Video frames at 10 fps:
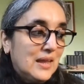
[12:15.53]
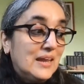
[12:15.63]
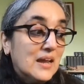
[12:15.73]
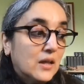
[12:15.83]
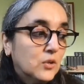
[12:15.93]

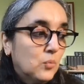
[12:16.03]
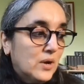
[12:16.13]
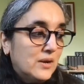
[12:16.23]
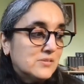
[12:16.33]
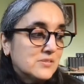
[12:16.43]
In other
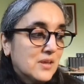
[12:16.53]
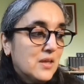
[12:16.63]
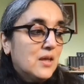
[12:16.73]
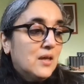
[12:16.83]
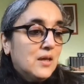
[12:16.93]
words,
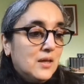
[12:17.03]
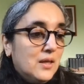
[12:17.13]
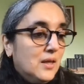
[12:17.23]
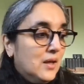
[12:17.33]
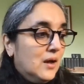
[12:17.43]

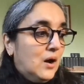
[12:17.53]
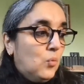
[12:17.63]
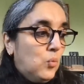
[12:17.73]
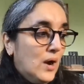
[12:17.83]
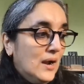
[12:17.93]

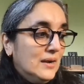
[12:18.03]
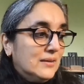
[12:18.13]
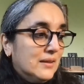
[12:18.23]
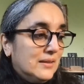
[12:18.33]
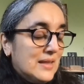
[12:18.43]
a world